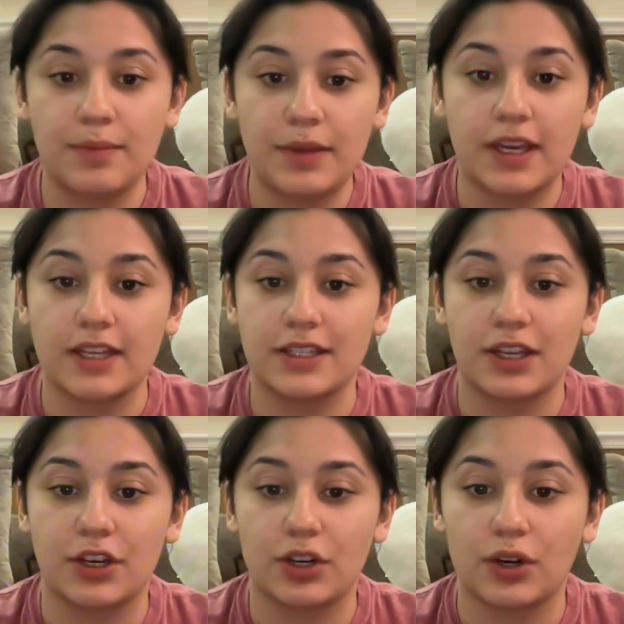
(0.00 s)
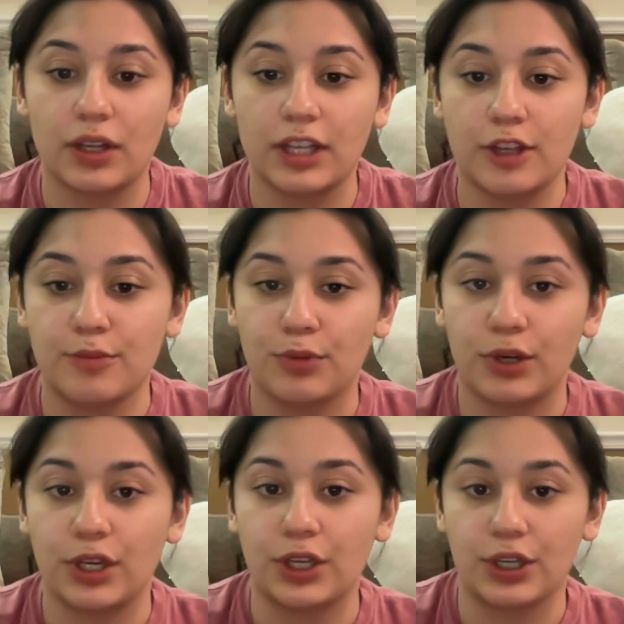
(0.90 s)
because they are currently
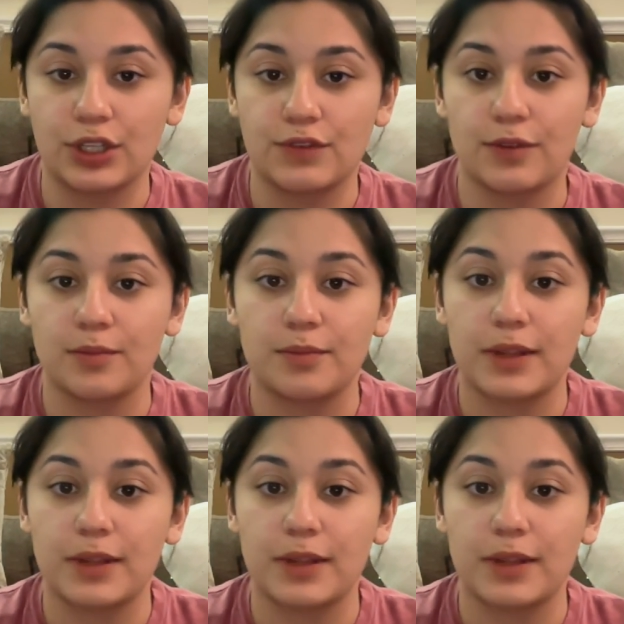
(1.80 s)
importing goods from